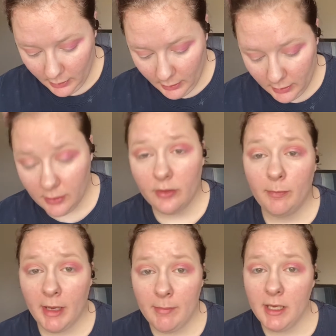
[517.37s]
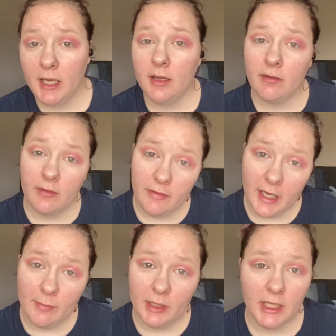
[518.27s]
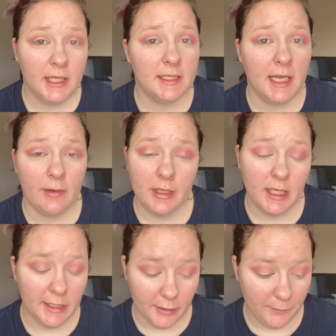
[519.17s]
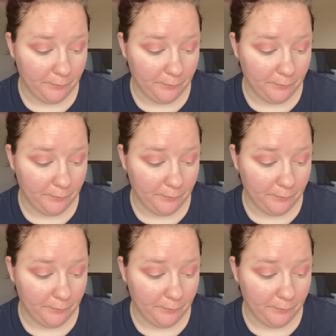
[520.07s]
So the baby of the family is now a year.